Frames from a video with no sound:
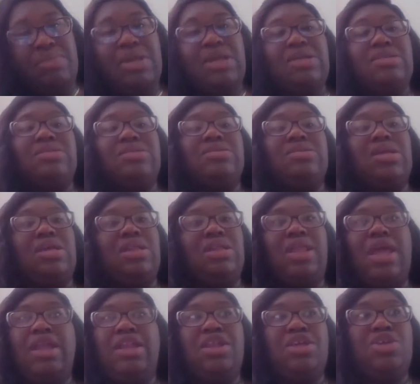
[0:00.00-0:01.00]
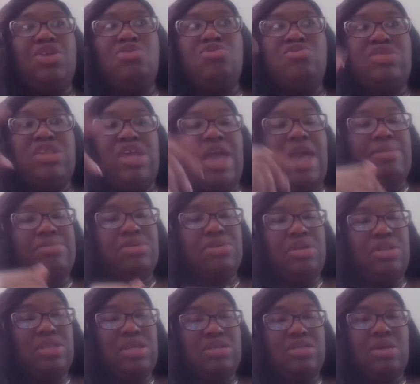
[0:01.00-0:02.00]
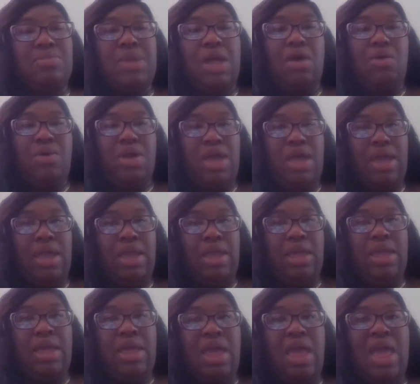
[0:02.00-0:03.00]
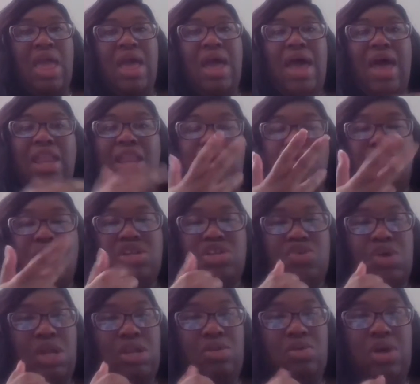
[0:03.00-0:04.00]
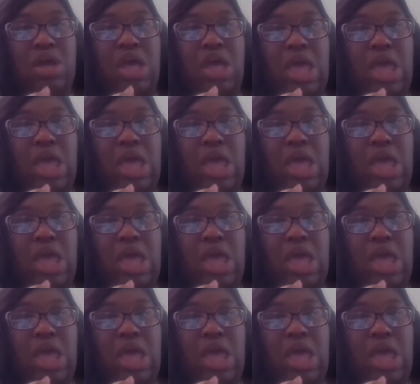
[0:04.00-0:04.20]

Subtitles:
their business. And they didn't use caps or anything. So I'm like, okay. I didn't want to try no